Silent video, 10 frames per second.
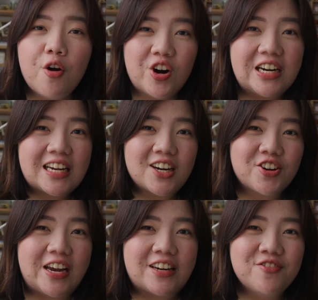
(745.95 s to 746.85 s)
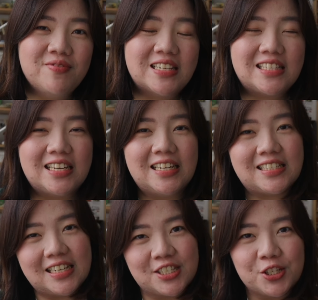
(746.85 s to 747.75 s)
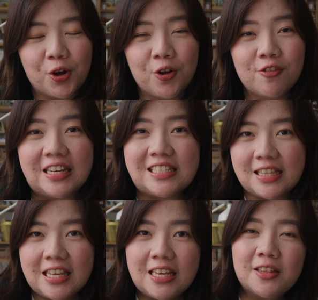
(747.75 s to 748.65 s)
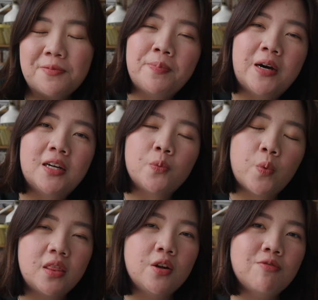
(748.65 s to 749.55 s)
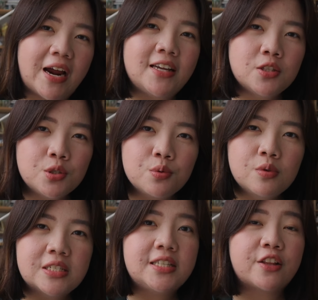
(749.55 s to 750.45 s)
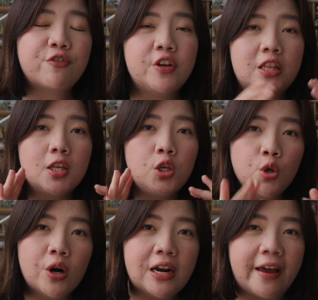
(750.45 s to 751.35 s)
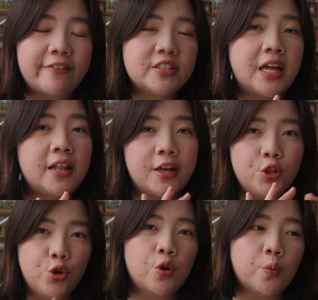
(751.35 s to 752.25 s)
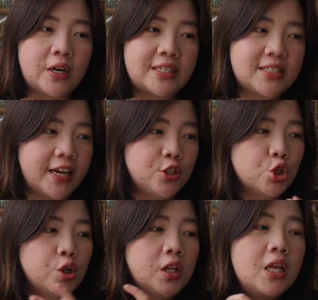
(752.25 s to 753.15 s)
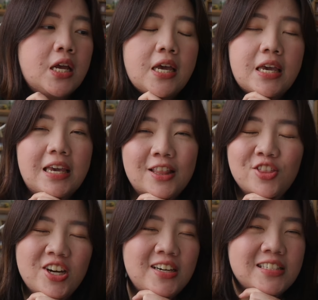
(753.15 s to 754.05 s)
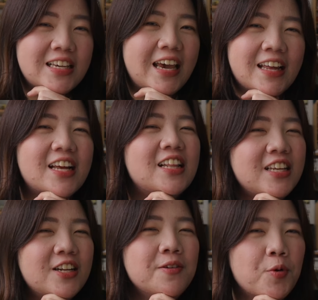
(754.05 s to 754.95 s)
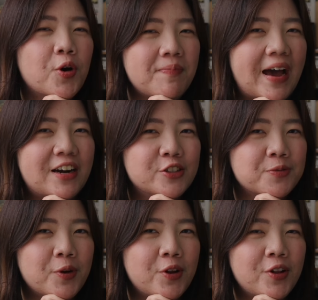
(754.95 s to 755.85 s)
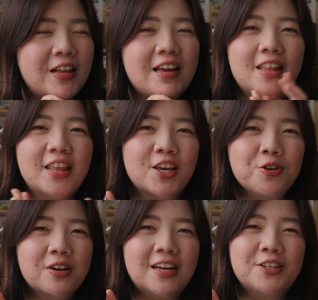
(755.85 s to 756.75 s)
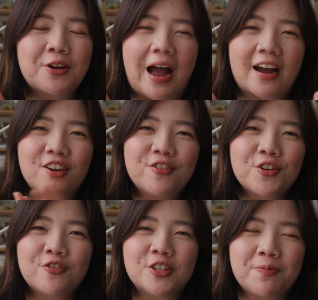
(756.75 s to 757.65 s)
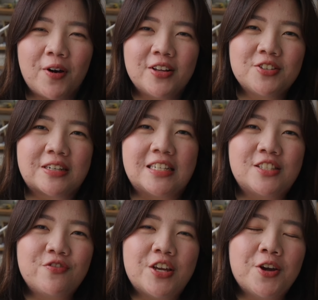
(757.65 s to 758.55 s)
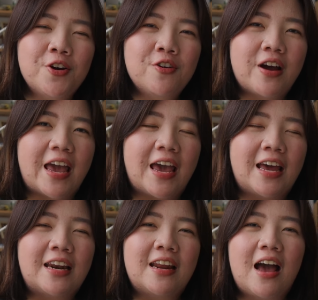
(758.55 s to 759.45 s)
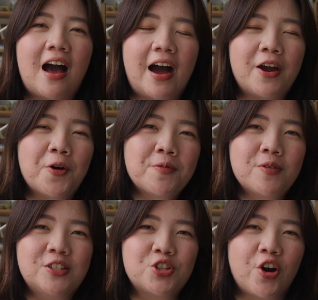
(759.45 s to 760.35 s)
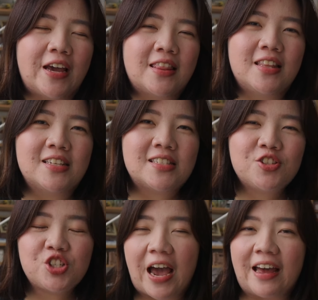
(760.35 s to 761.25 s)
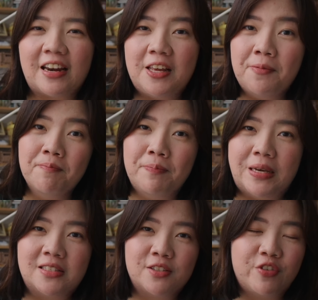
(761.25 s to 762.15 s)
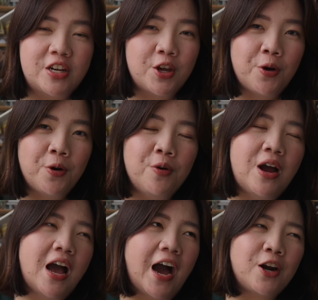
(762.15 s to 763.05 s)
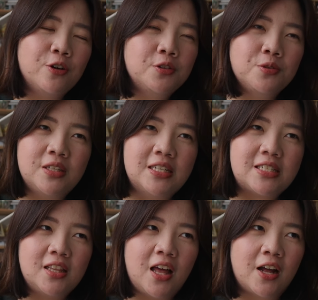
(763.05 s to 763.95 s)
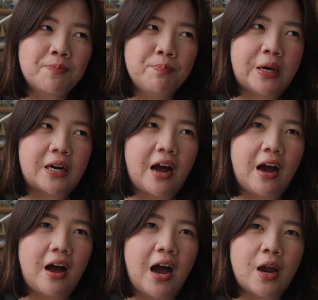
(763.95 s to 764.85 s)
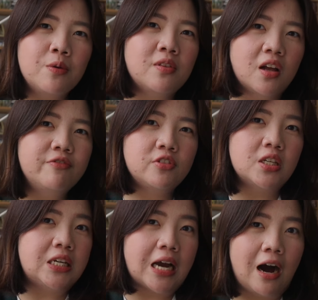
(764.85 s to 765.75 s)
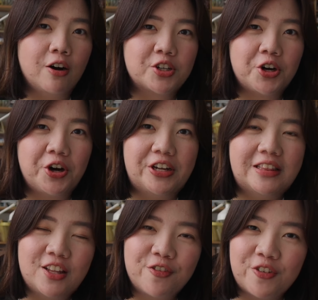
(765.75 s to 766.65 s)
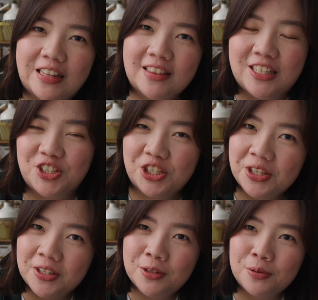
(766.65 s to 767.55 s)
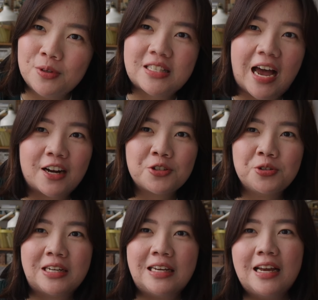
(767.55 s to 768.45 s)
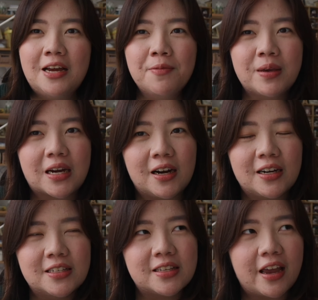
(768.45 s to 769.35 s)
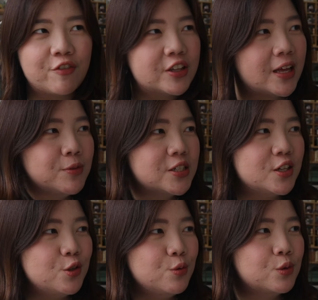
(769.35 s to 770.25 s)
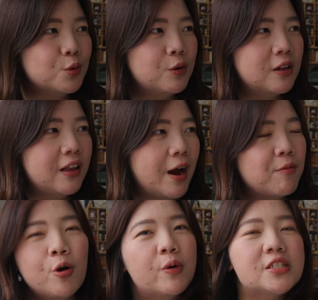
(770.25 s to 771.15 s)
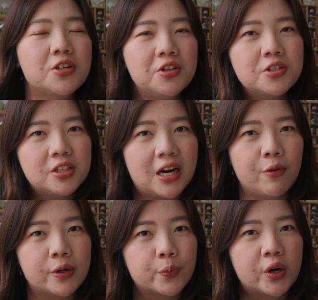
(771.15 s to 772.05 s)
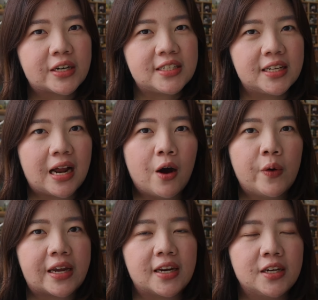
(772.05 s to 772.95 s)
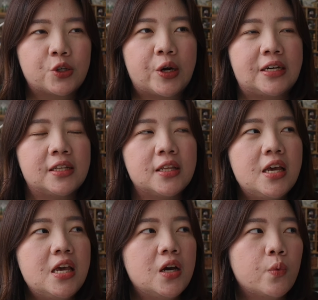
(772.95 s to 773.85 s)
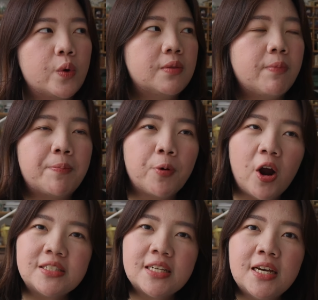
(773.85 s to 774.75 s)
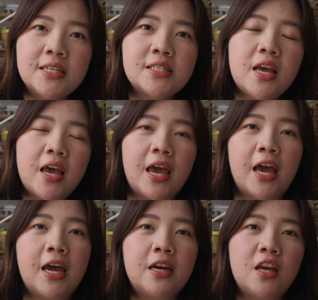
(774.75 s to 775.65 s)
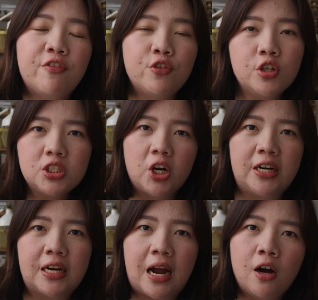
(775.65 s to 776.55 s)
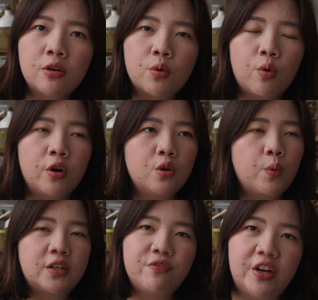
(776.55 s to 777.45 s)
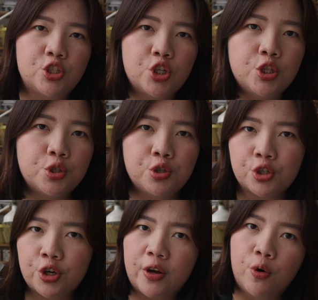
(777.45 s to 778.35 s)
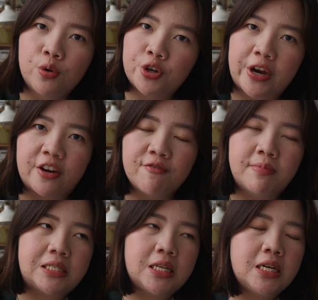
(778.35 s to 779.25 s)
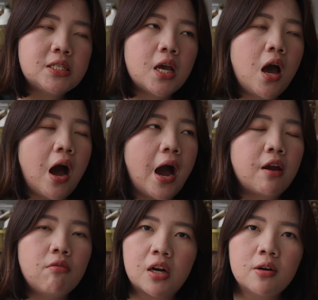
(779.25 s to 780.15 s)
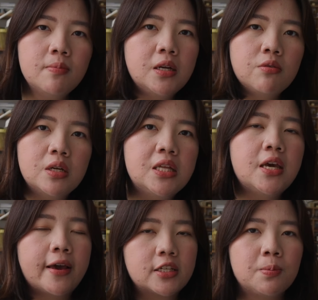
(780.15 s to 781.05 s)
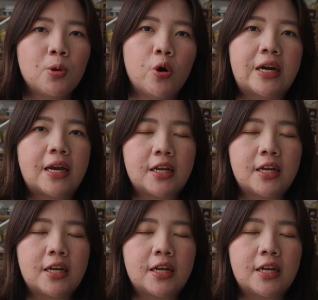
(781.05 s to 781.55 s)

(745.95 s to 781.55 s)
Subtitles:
Running a creative business isn't always neat, but with the right tools that fit your lifestyle and your work schedule, it does get a little more manageable. Thank you again to AkiFlow for sponsoring this video, and I hope you enjoyed this chatty biz video. I don't do this a lot, but I would love to geek out on different digital tools actually, because every time there's a new tool, I'm always curious on how it works and how I can integrate it with my process. And if you're starting out or you want to venture into your own creative business, I recommend really exploring and